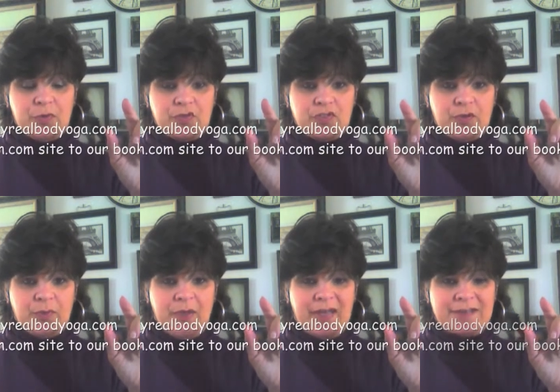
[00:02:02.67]
Personal
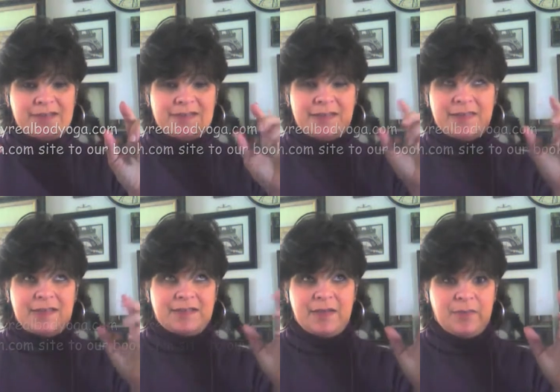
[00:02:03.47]
Practice, I
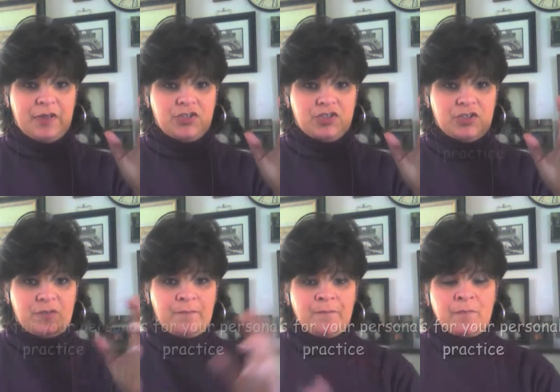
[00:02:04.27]
think it's on page
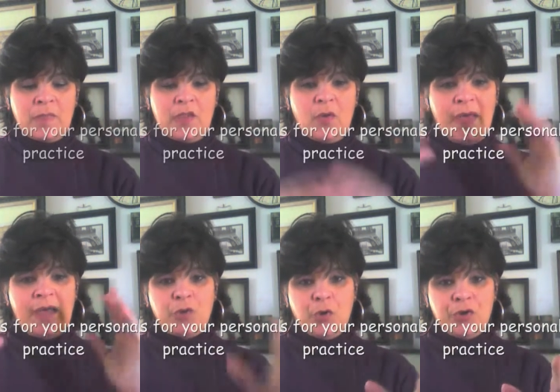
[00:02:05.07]
two. Go
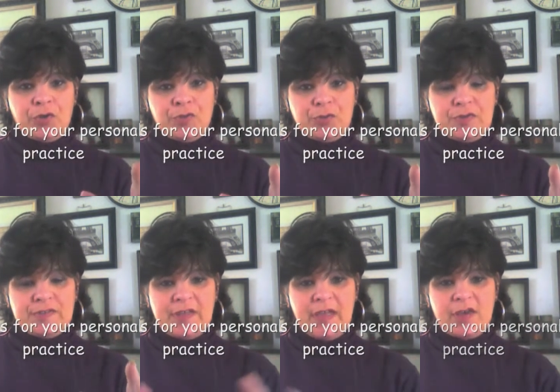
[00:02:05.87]
ahead and order it through the
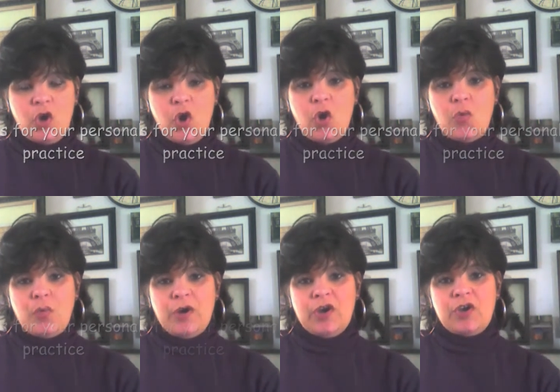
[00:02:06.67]
site.
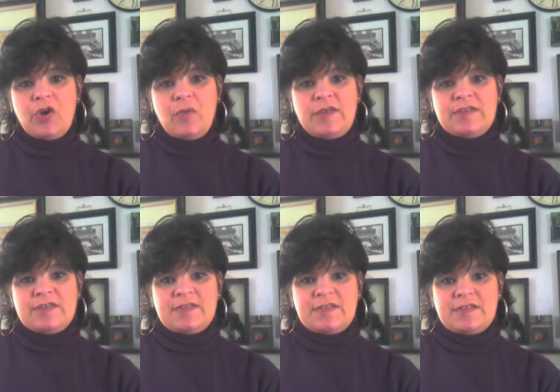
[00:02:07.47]
We're going
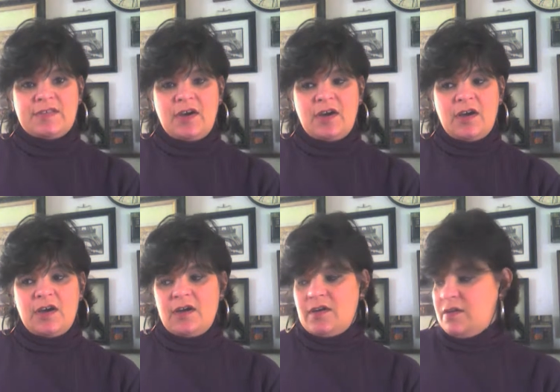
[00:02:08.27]
to
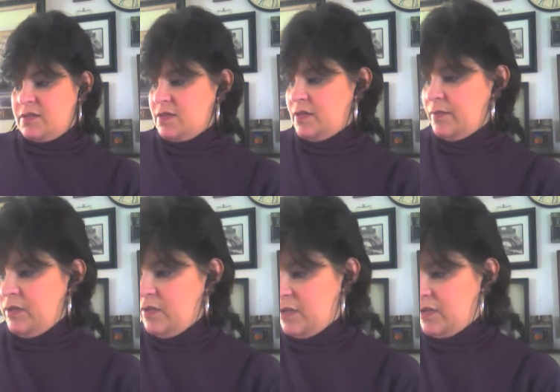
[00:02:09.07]
start, let
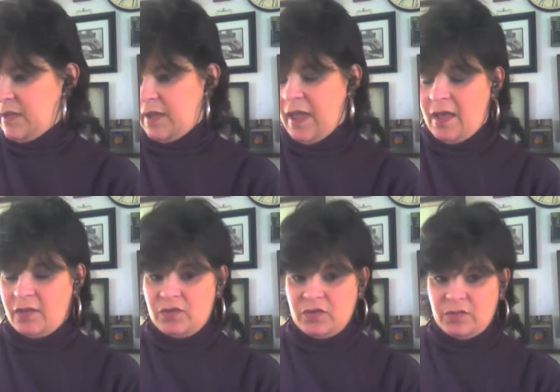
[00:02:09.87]
me look at the
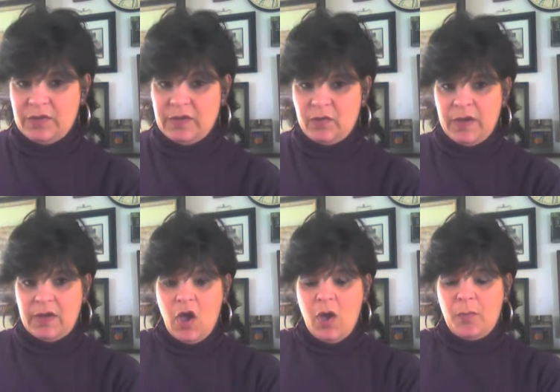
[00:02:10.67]
calendar really quick,
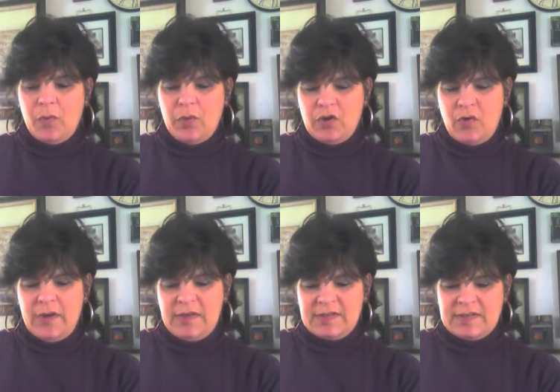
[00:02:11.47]
but we're
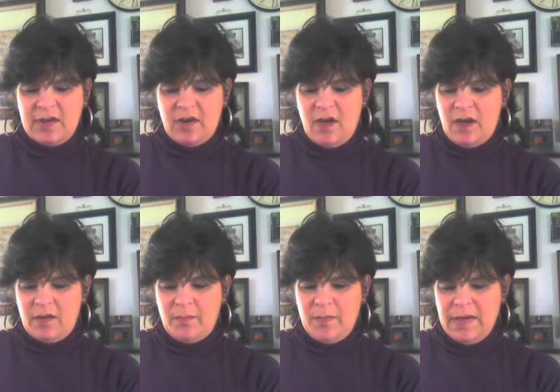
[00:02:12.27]
going to start
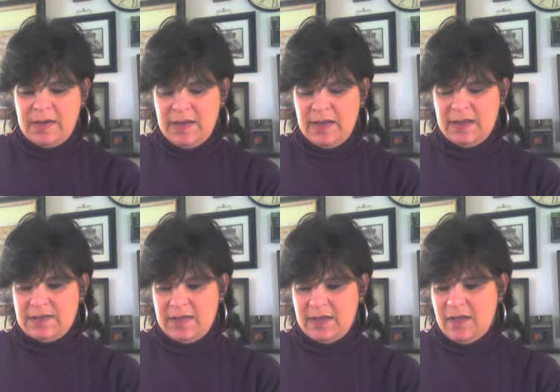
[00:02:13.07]
on a Monday
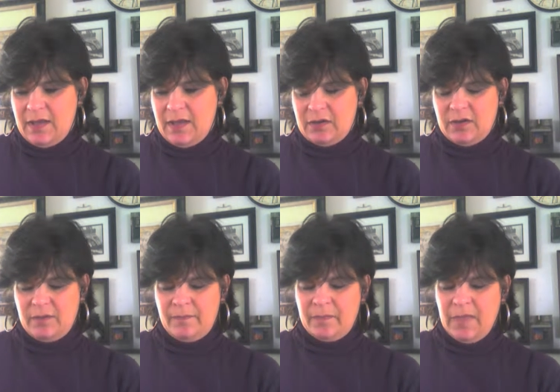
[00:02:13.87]

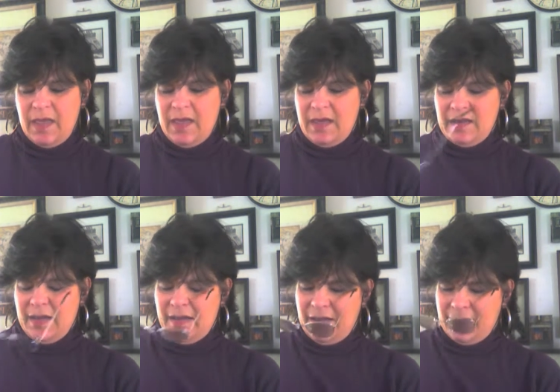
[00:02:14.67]
together. And
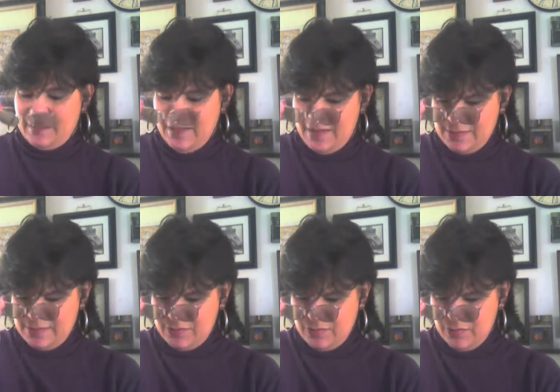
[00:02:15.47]
ah,
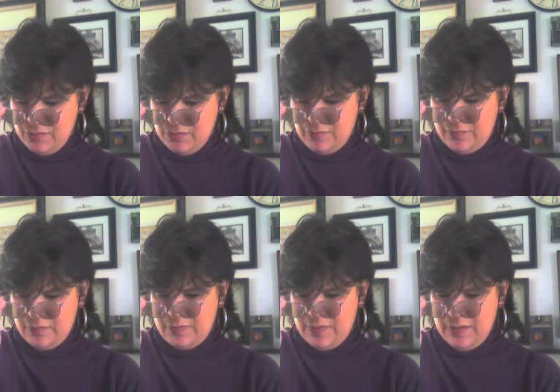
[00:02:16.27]
glasses are a
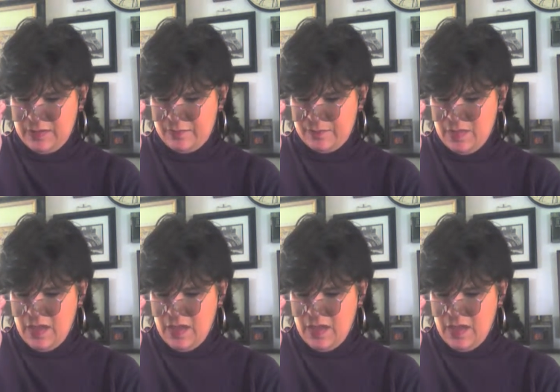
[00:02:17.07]
beautiful thing.